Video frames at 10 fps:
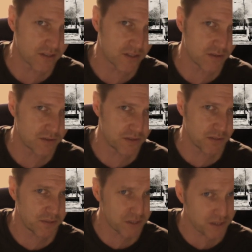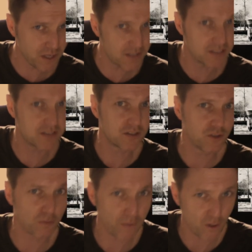So they were starting to
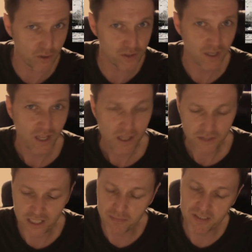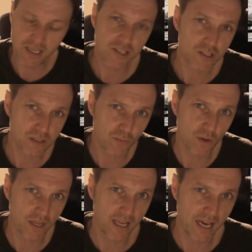look beyond the limitations of
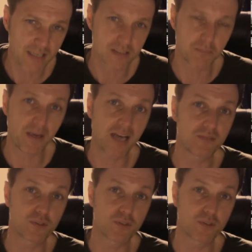what they had as a band.